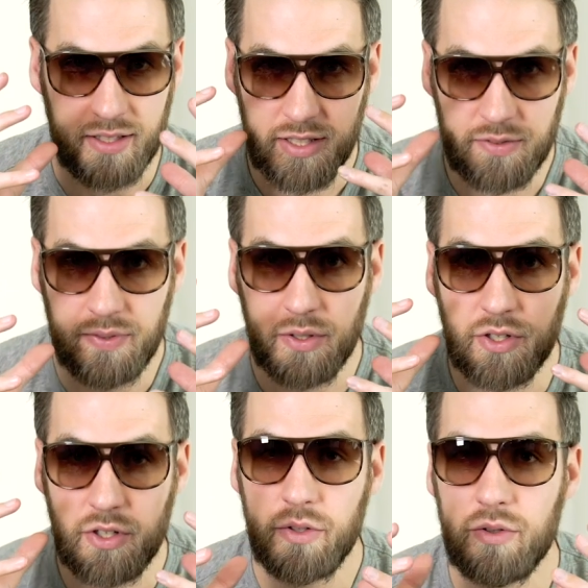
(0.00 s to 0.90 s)
Like these feel
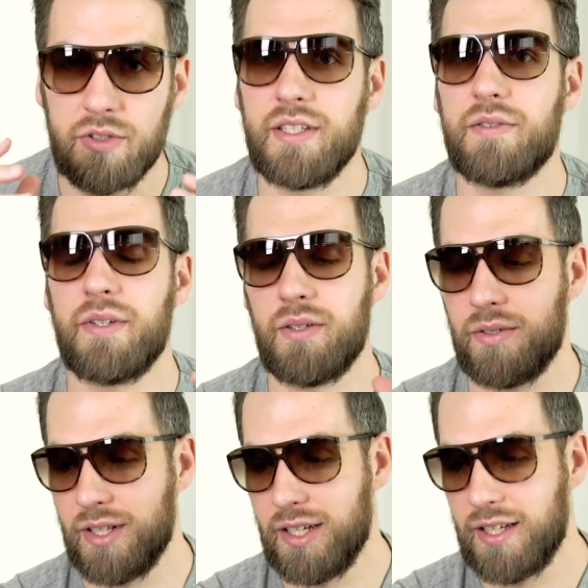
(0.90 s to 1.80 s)
huge. These
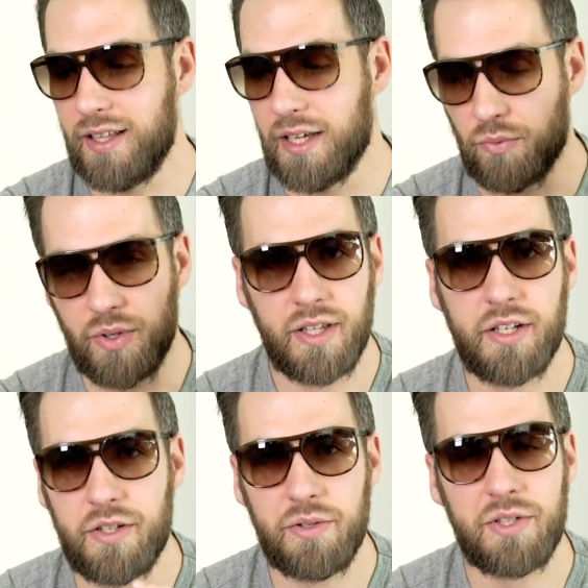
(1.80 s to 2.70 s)
feel like
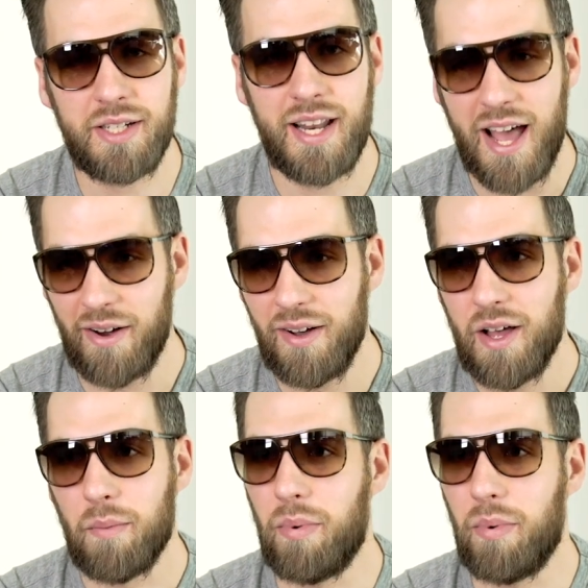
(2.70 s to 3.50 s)
really douchey now,